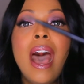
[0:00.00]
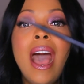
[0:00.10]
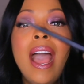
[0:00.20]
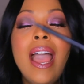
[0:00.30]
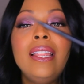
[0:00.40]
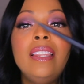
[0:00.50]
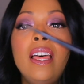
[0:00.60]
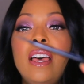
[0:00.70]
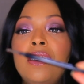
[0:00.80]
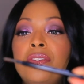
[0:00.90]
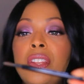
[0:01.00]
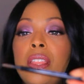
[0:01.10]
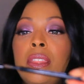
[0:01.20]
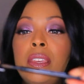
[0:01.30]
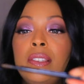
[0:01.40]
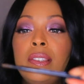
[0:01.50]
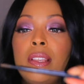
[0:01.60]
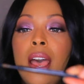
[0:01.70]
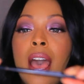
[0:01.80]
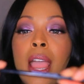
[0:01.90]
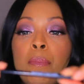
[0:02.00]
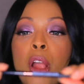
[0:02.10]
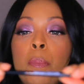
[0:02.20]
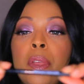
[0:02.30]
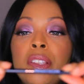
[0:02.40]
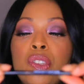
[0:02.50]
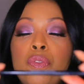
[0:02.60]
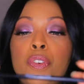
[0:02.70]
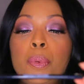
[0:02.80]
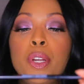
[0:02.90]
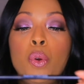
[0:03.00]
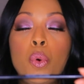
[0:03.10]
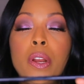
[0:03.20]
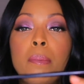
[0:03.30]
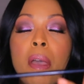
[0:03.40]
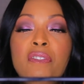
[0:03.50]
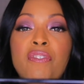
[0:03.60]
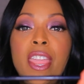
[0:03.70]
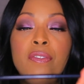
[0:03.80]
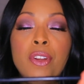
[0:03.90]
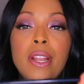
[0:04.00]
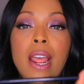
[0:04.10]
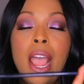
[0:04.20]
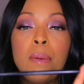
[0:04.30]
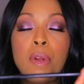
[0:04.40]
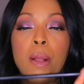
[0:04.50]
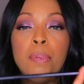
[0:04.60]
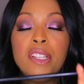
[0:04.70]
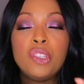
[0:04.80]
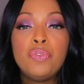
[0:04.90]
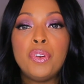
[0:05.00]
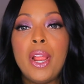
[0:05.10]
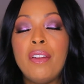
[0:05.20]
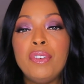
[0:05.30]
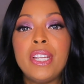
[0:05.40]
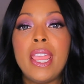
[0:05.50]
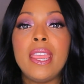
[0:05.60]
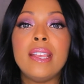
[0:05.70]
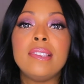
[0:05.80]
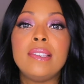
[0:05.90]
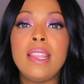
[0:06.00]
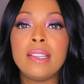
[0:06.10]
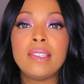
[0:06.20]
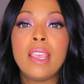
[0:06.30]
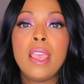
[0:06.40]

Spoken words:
I loved this eyebrow pencil for recording. My favorite eyebrow pencil for every day is NYX